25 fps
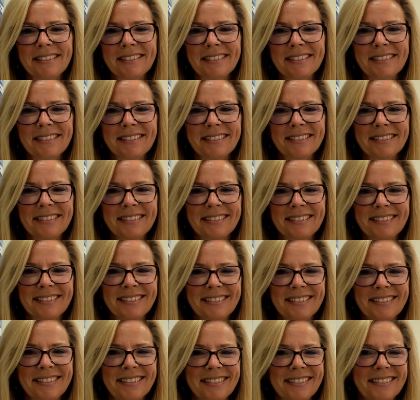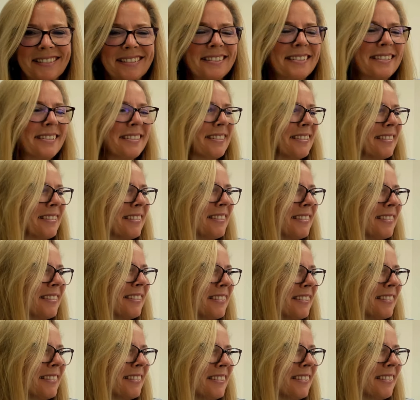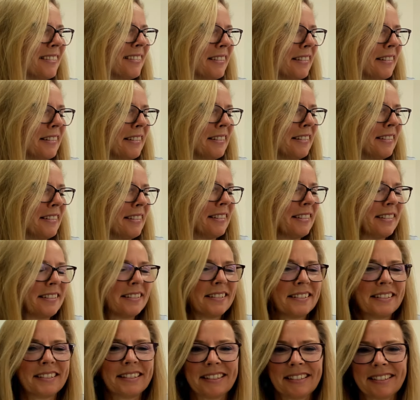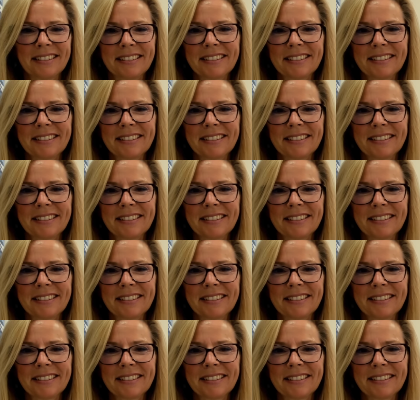(not speaking)